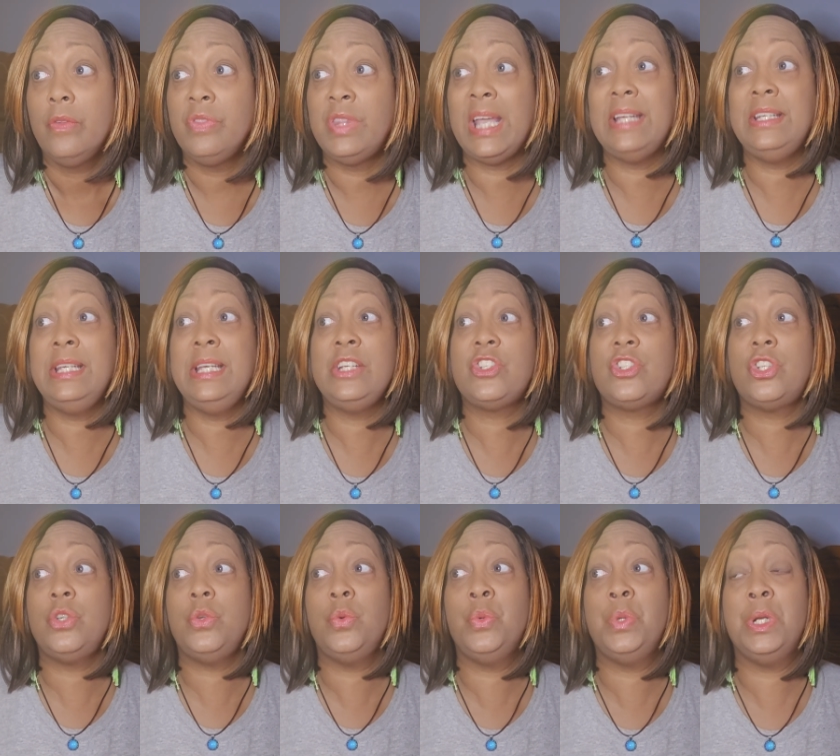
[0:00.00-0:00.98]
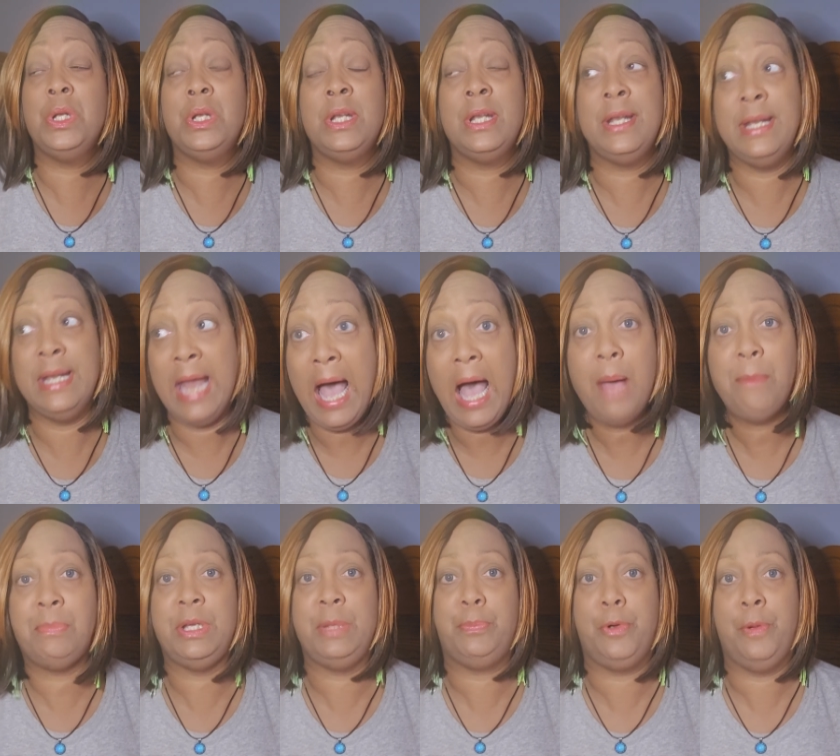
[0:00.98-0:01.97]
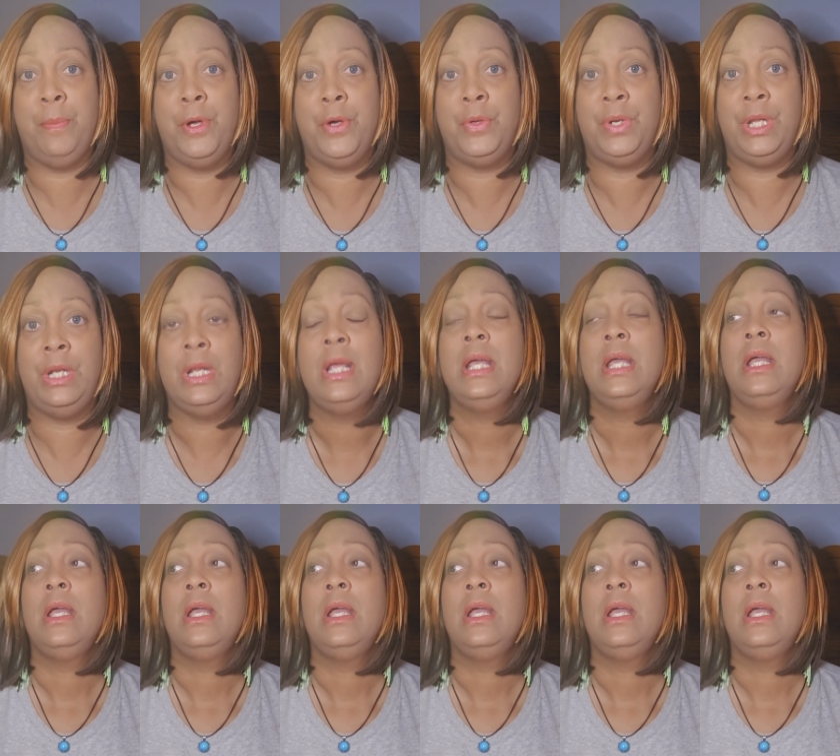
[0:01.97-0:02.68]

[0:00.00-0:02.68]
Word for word: they need to not be promoted